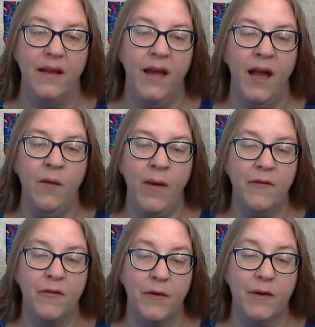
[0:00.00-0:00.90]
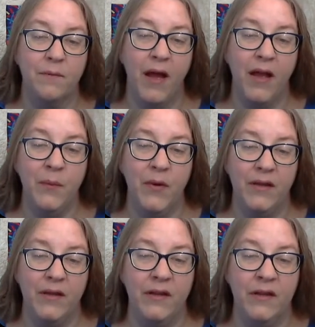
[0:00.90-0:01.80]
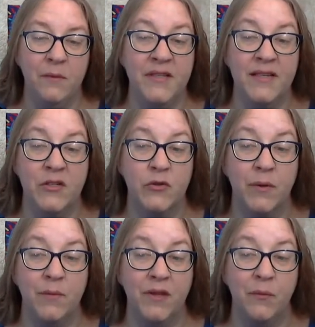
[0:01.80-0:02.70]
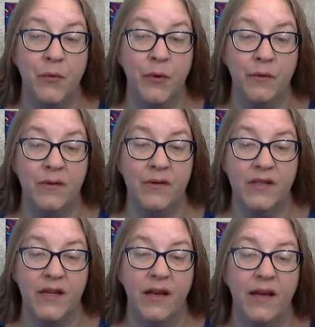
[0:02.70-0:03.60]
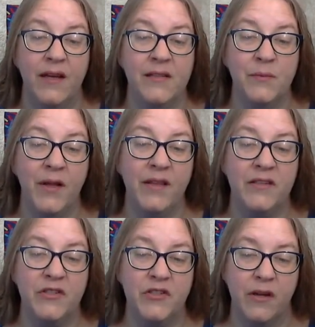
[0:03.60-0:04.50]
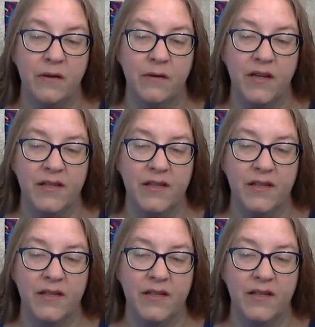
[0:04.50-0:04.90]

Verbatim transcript: However, in my opinion, it was extremely prudent, as well as generous.